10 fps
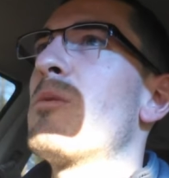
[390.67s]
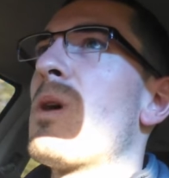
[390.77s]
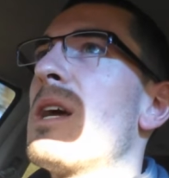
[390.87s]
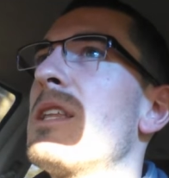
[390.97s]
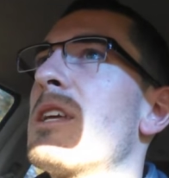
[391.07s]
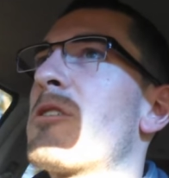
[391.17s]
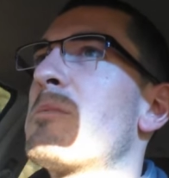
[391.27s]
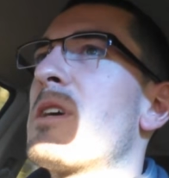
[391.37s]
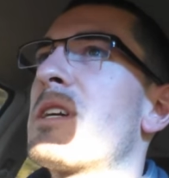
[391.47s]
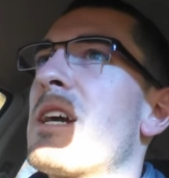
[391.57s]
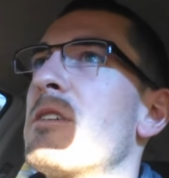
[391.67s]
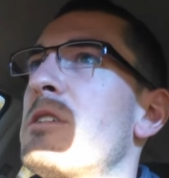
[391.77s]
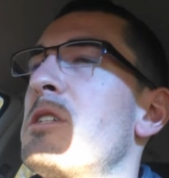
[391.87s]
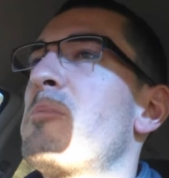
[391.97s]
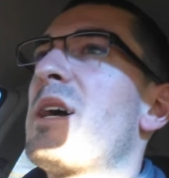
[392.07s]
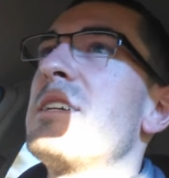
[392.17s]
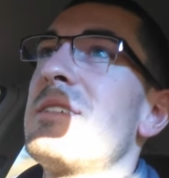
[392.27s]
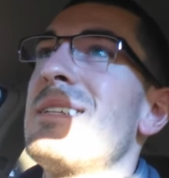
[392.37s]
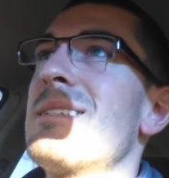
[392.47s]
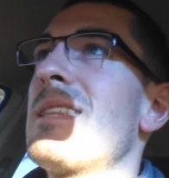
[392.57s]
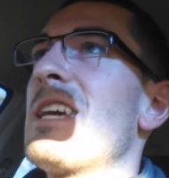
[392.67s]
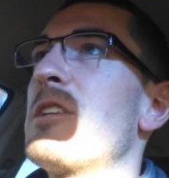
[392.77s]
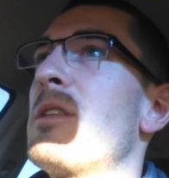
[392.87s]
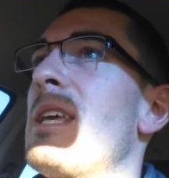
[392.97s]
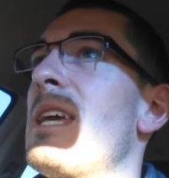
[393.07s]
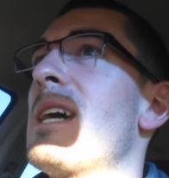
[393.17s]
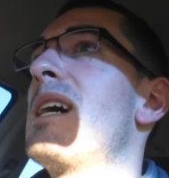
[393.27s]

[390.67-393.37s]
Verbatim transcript: run in the cryptocurrency space into the end of the year,